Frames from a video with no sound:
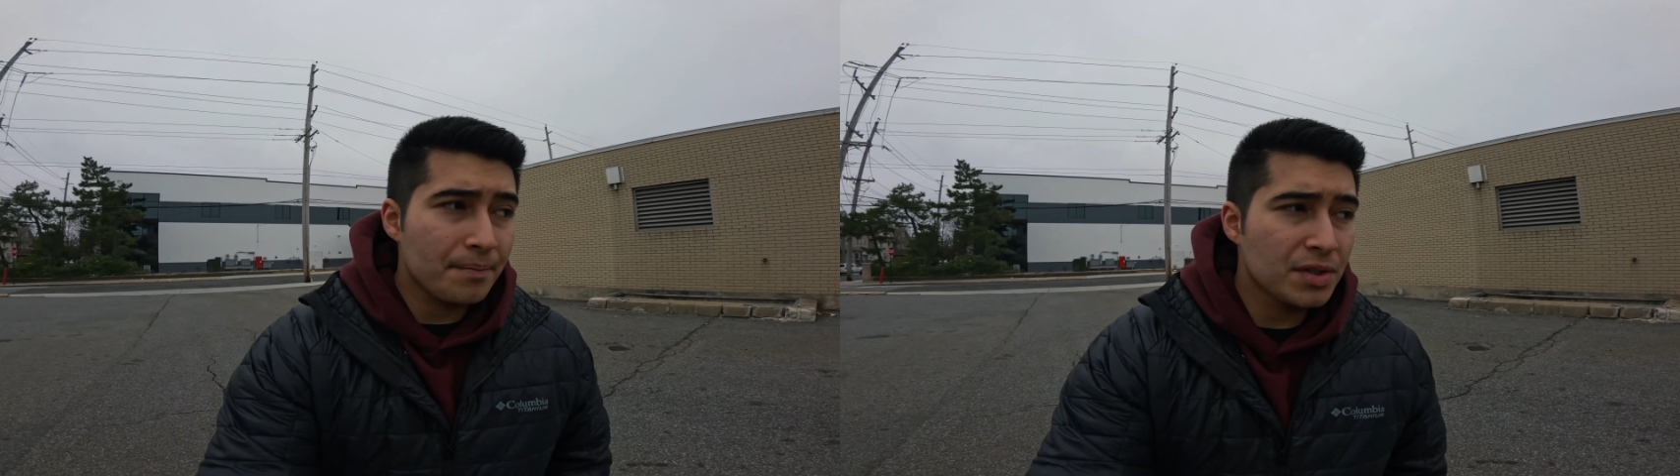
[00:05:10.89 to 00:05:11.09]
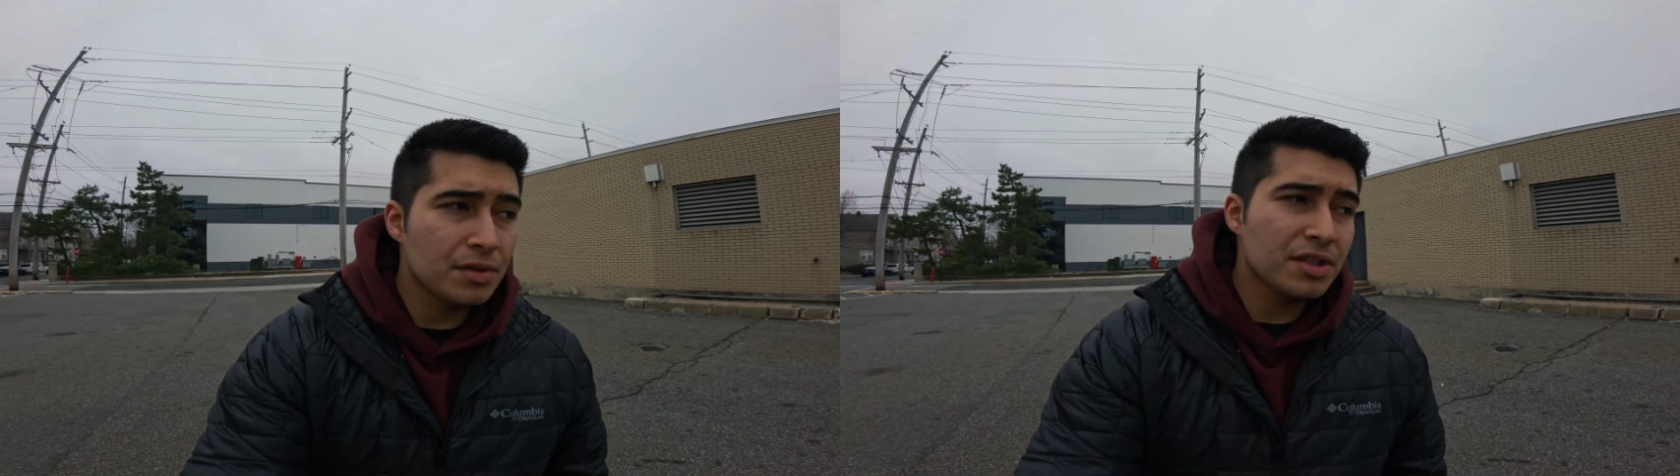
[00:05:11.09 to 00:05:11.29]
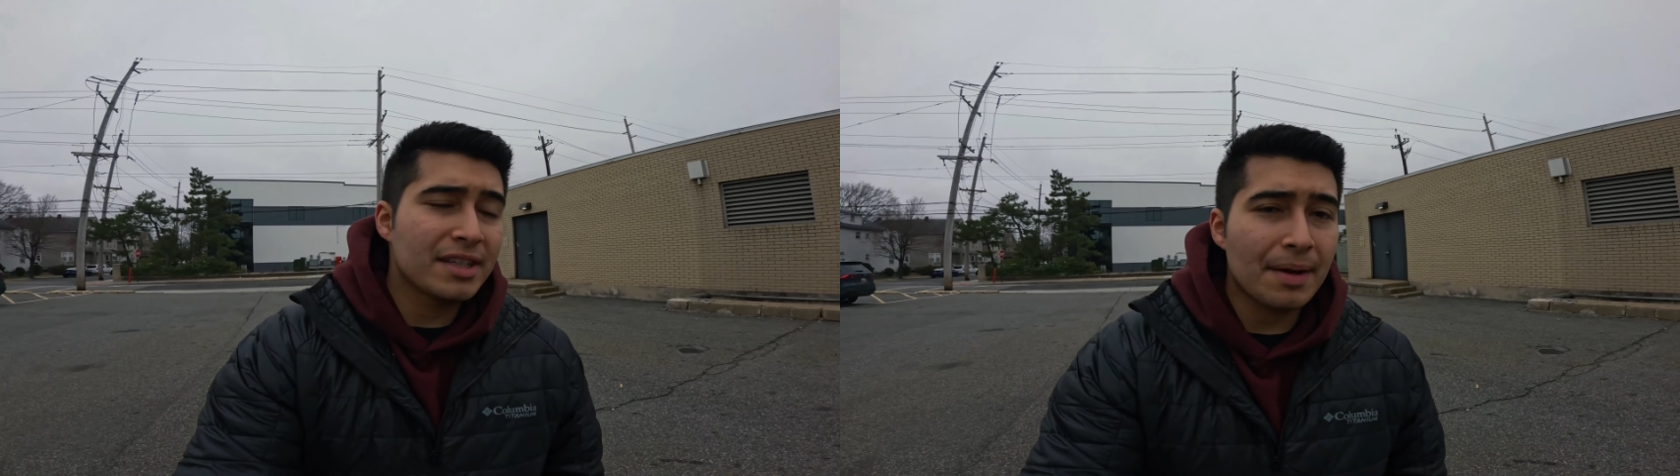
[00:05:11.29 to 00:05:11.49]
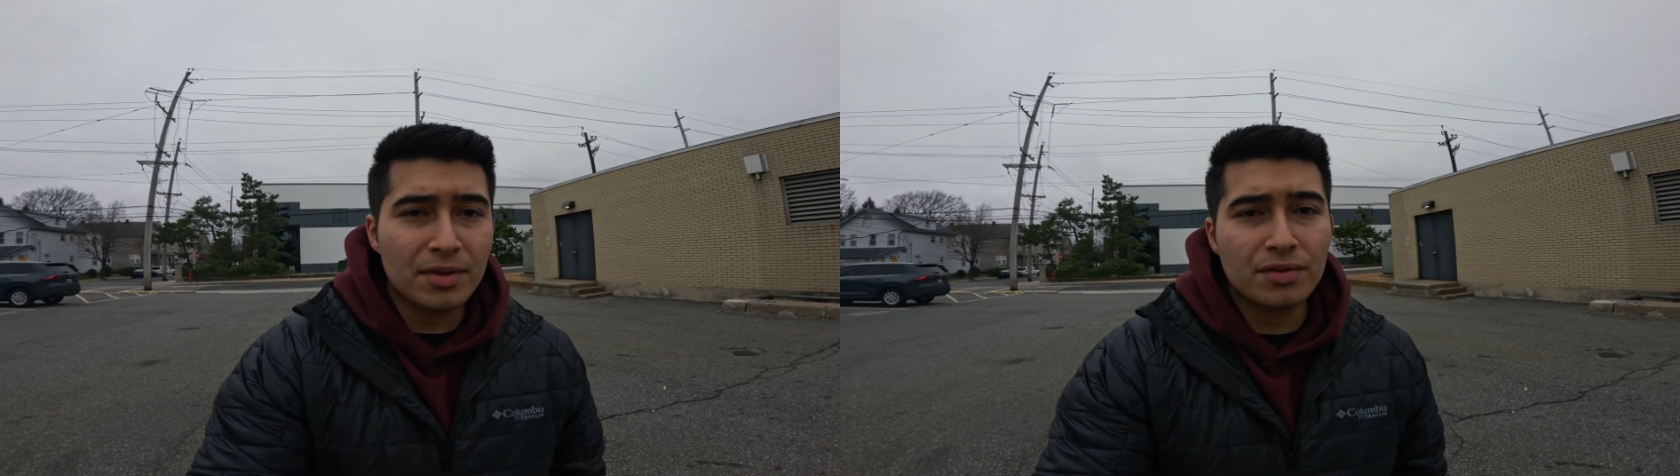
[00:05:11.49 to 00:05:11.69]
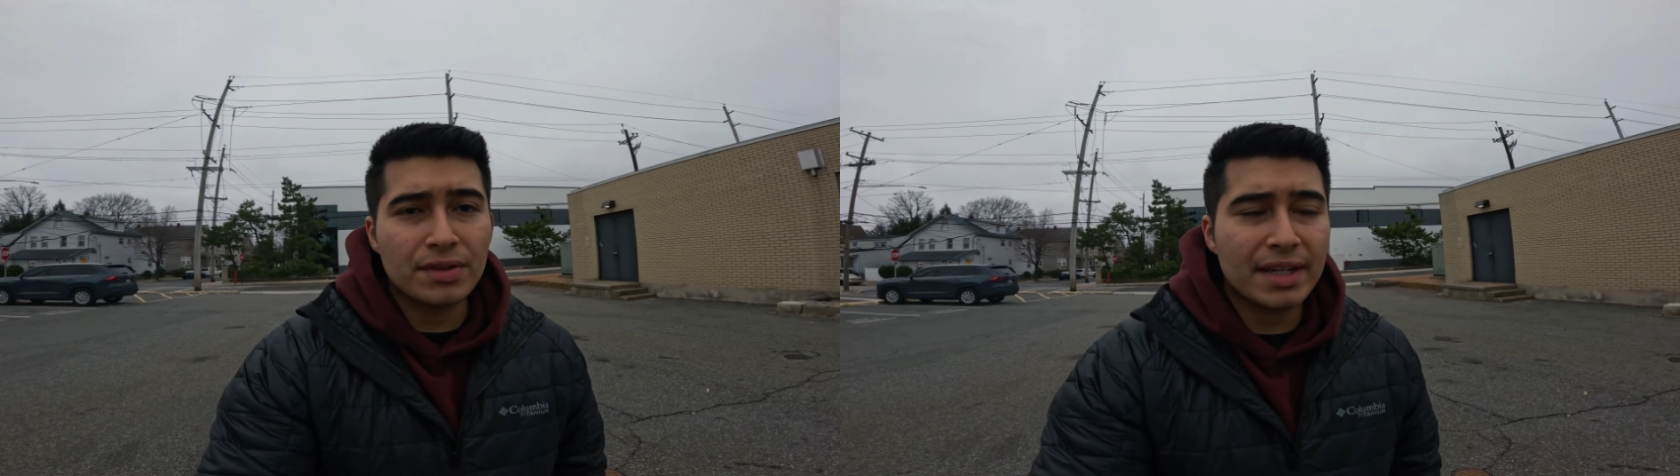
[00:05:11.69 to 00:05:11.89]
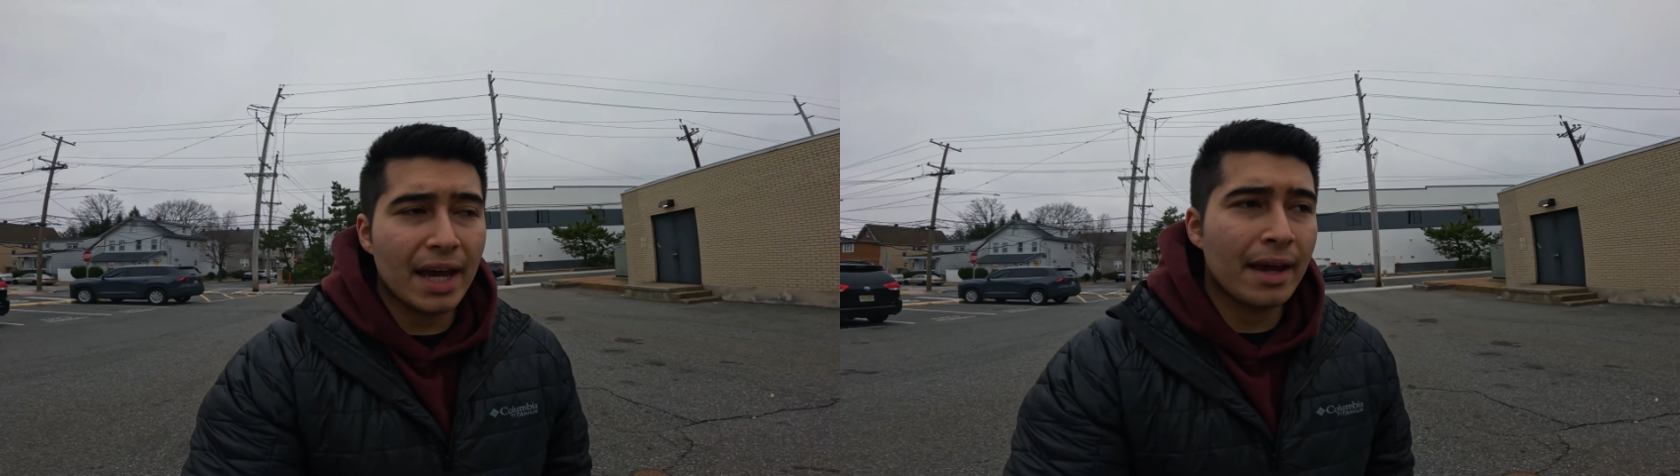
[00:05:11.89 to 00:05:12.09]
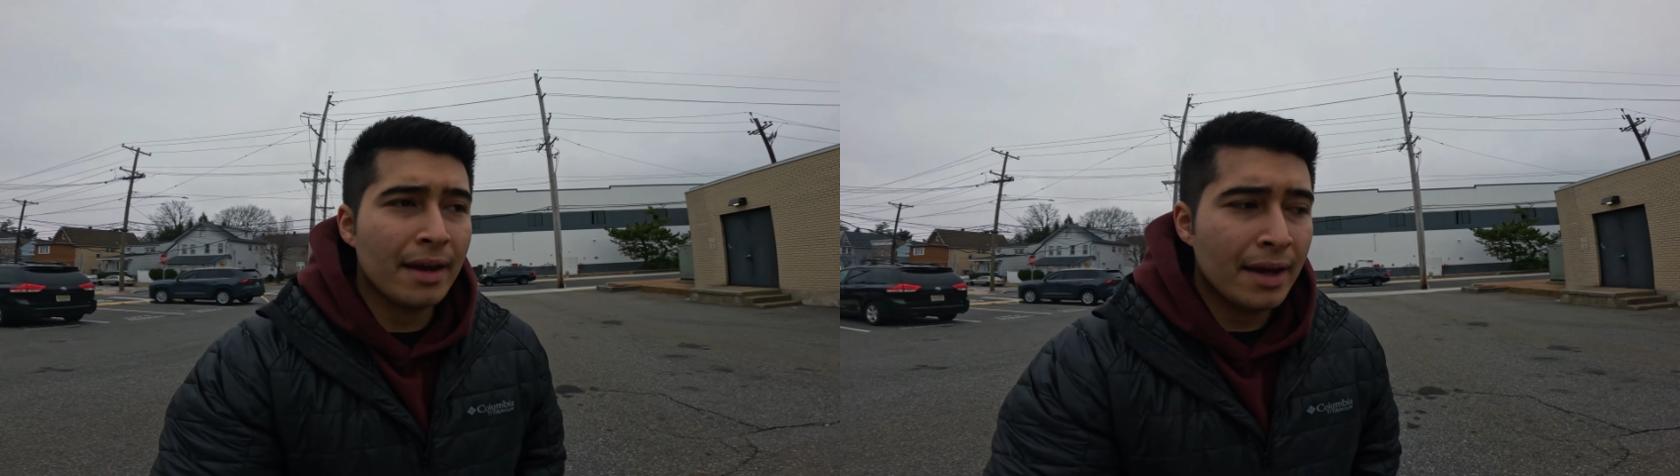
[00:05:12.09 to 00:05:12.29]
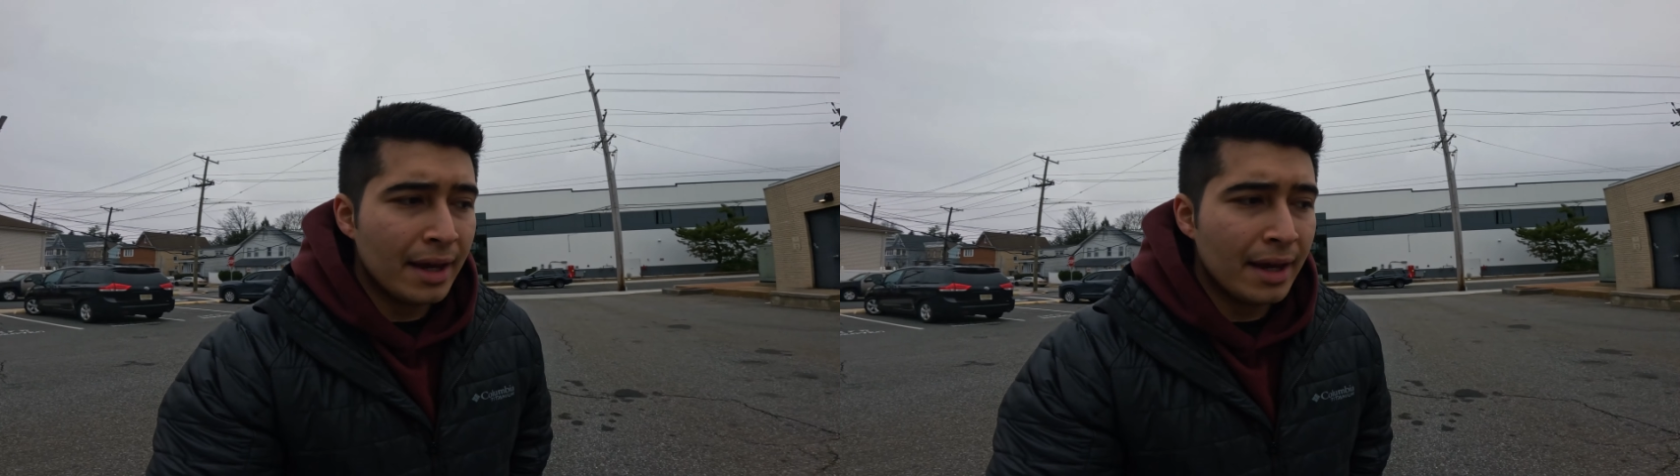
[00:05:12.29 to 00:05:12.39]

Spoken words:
to just get me through the day